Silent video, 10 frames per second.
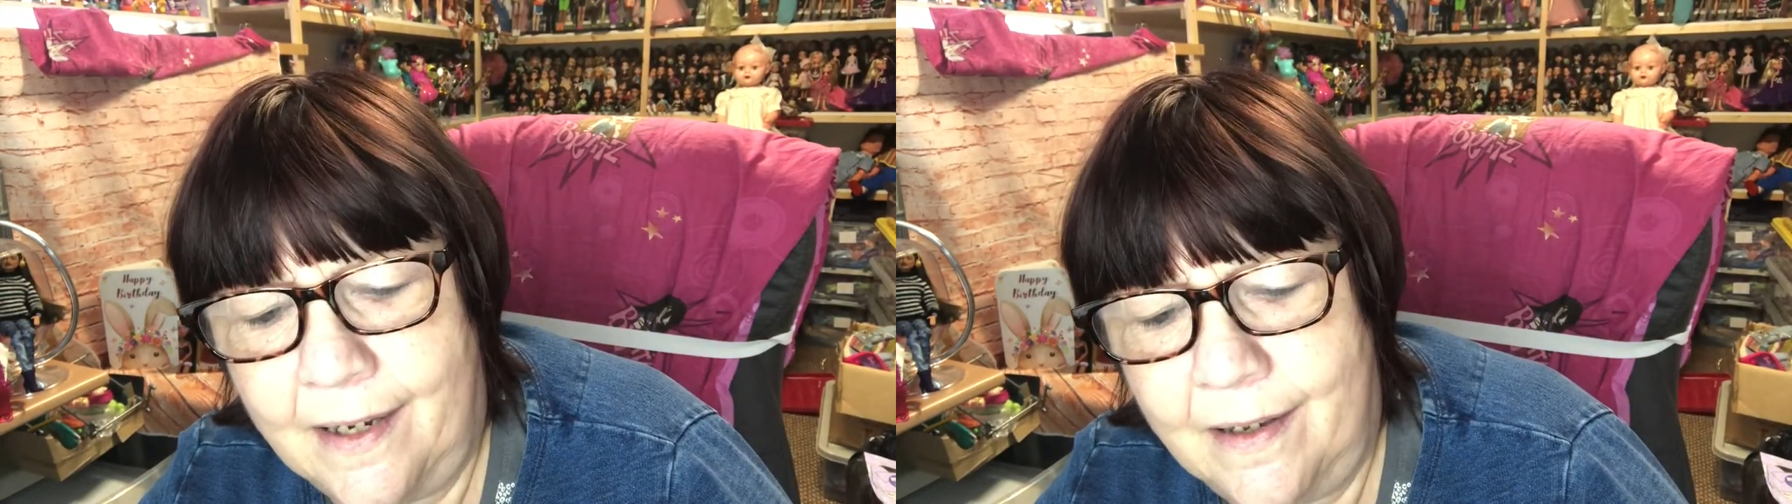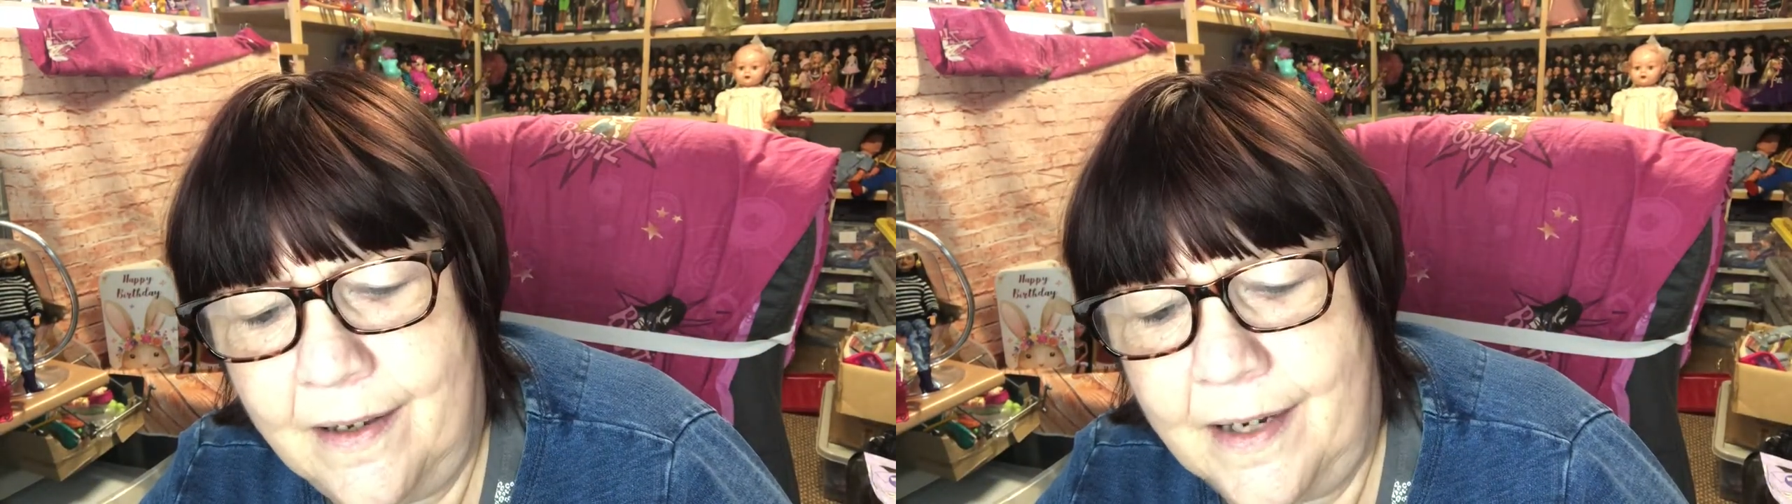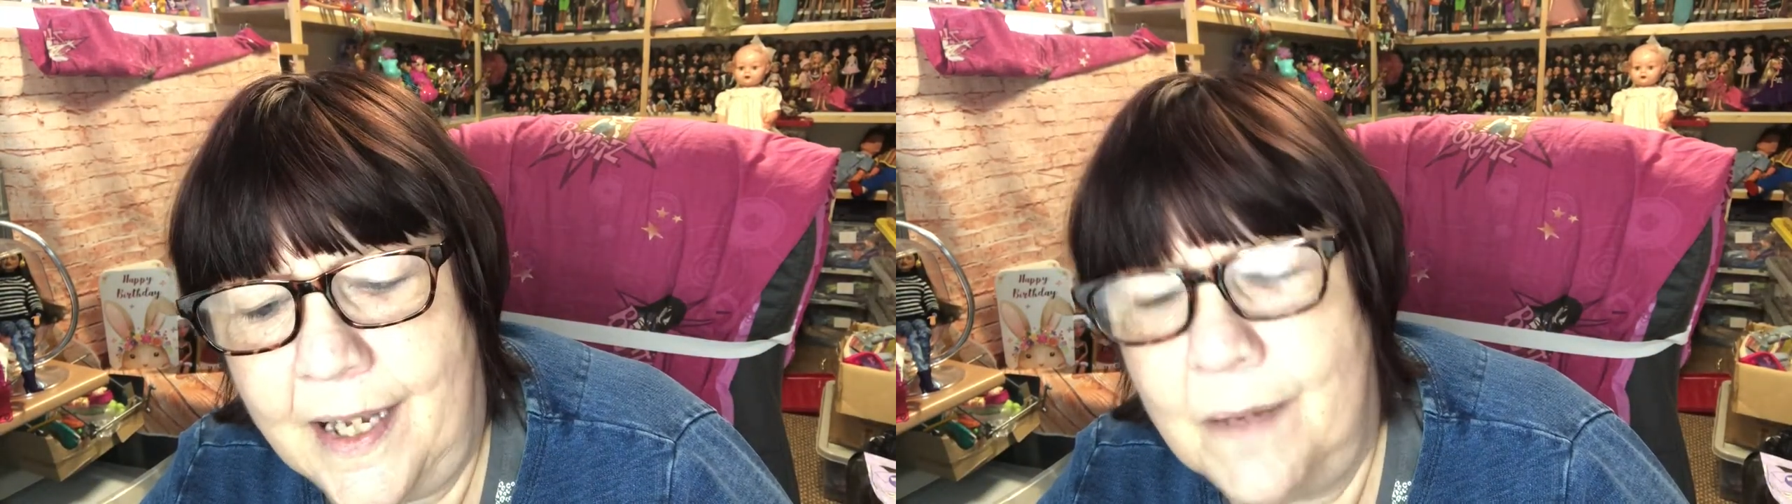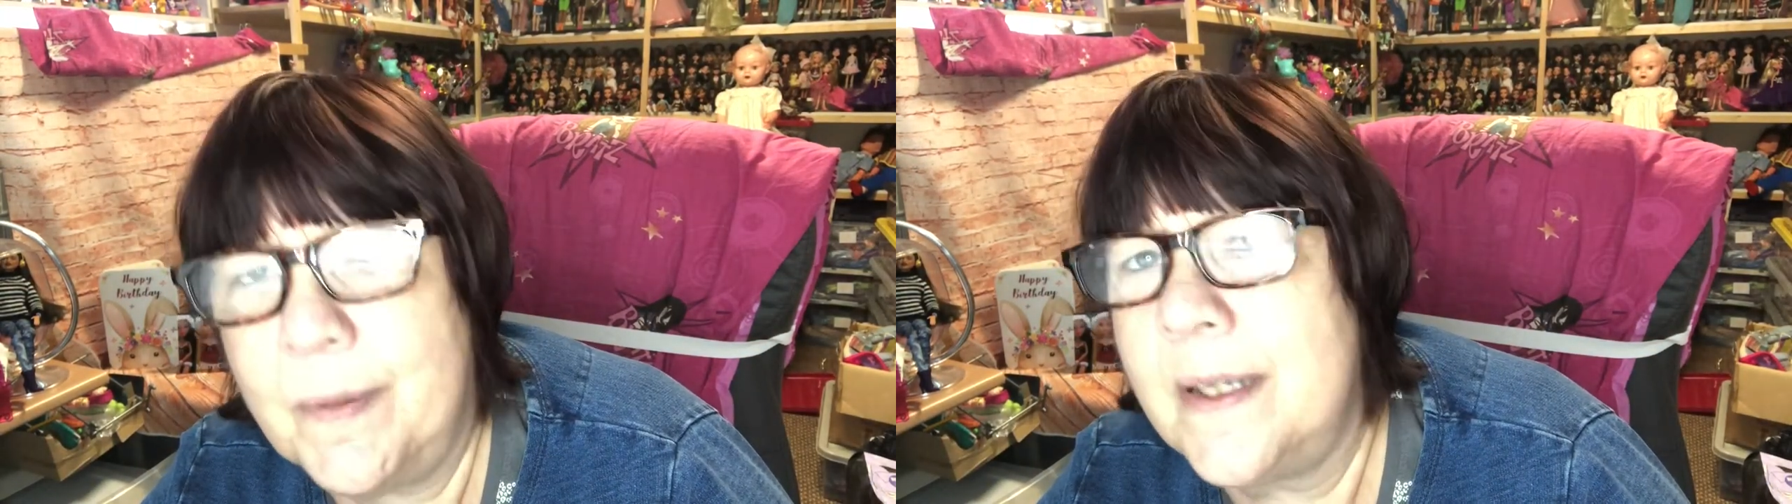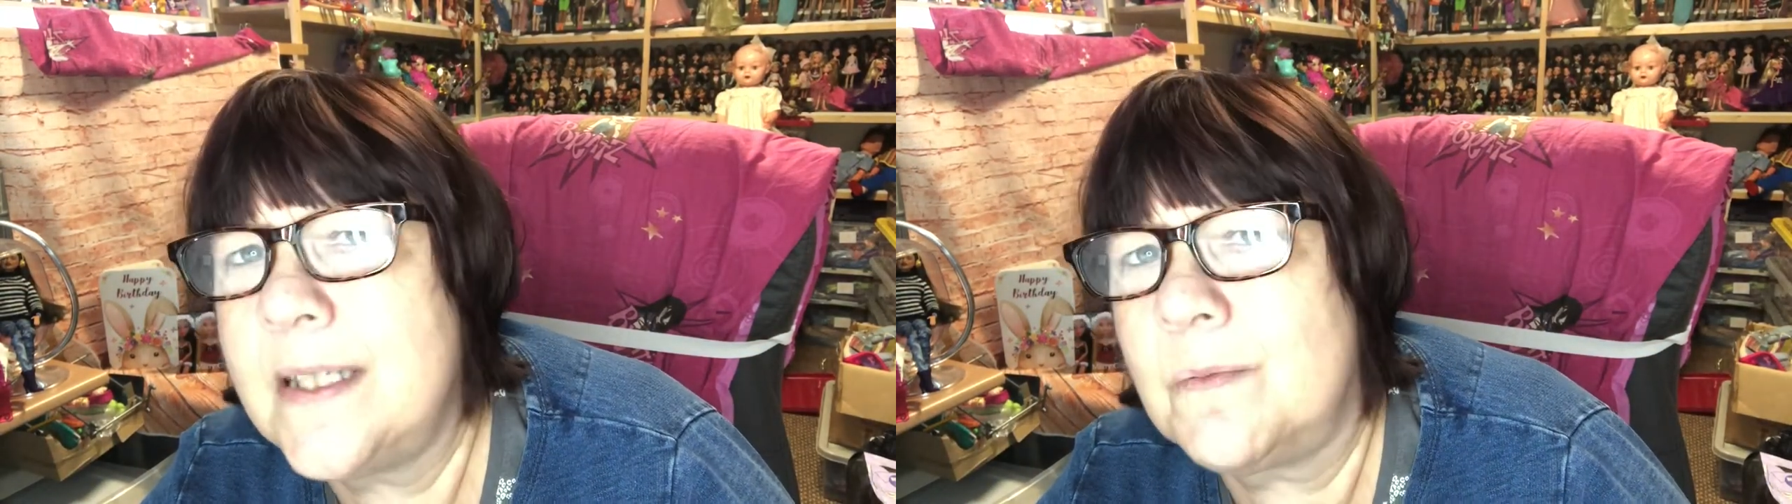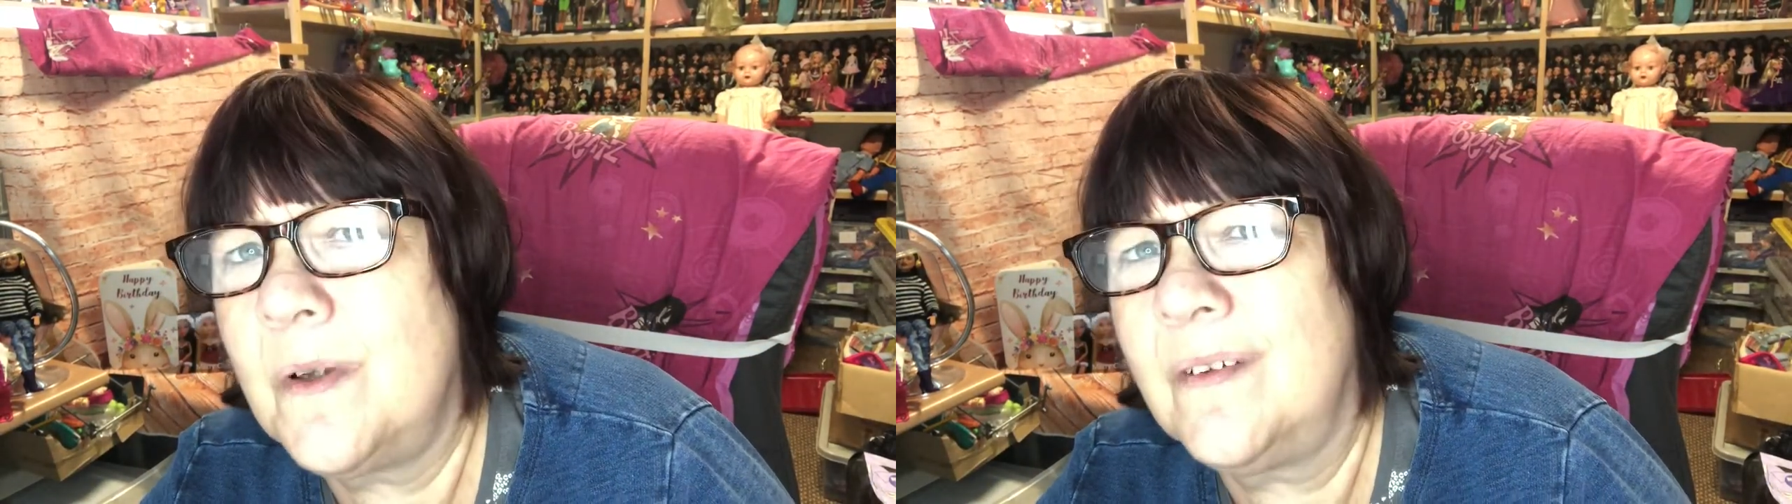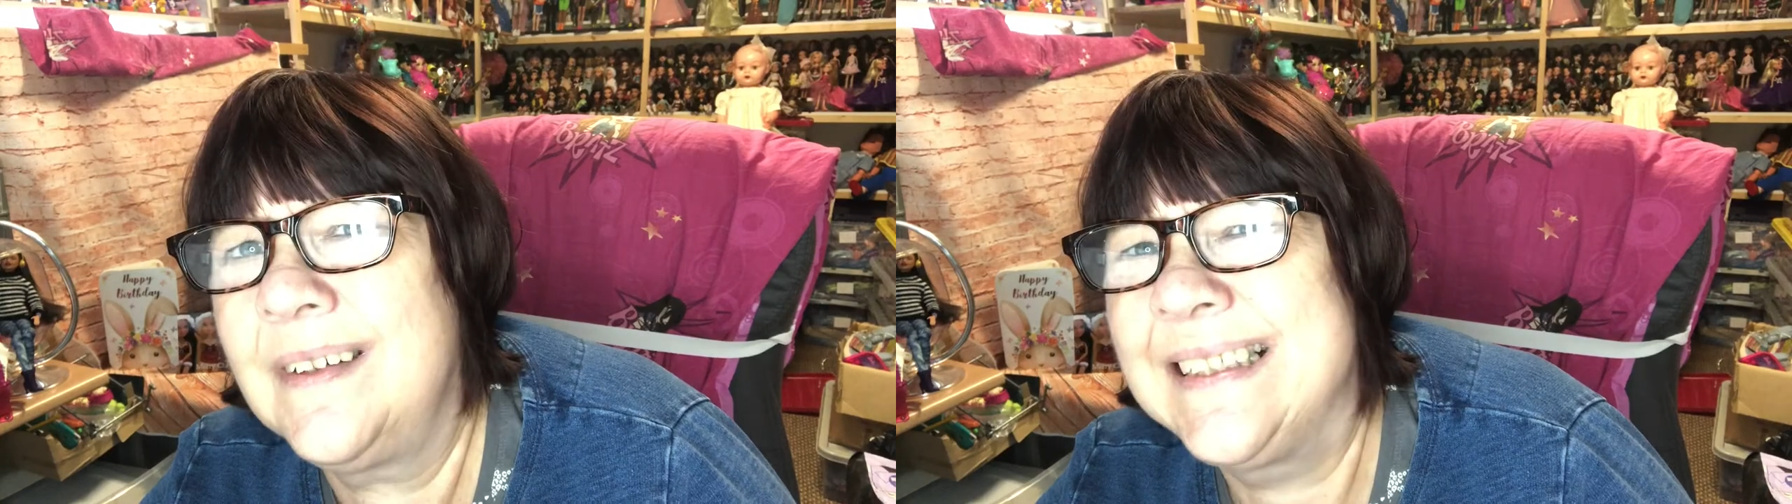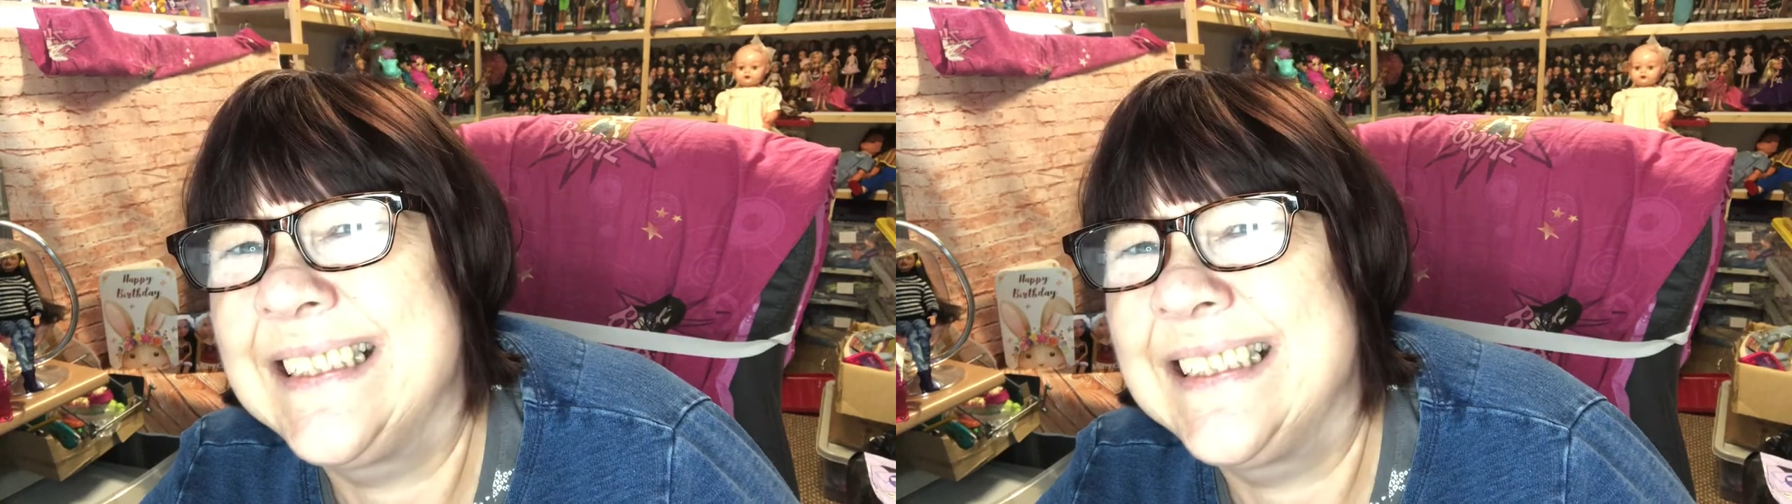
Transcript: her knee, but this one,